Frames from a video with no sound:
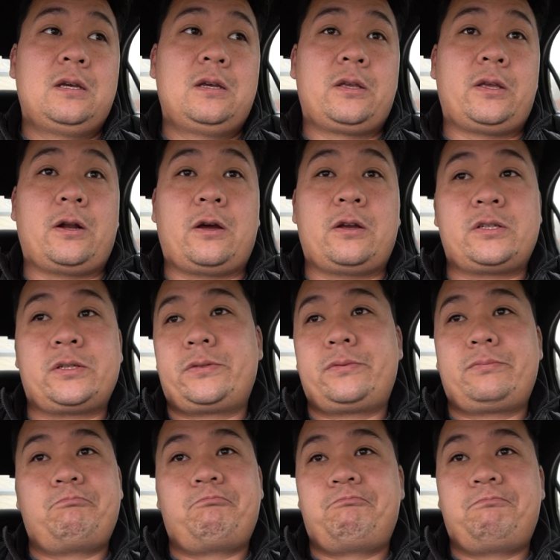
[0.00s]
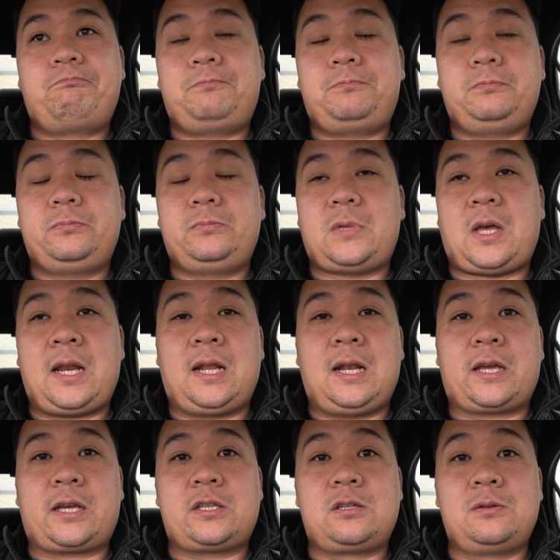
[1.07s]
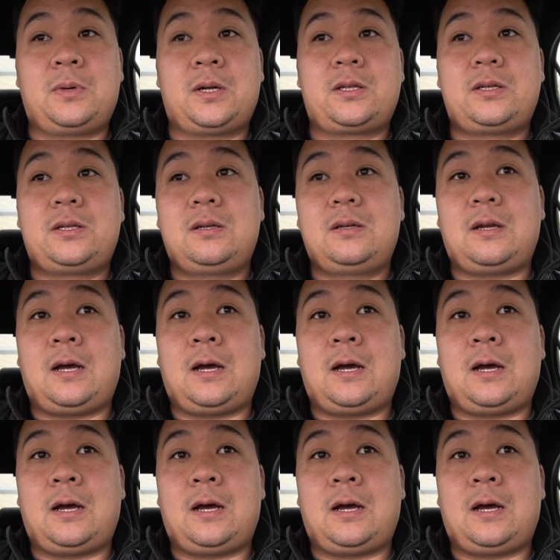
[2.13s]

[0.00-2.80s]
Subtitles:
you know, I didn't like it too much.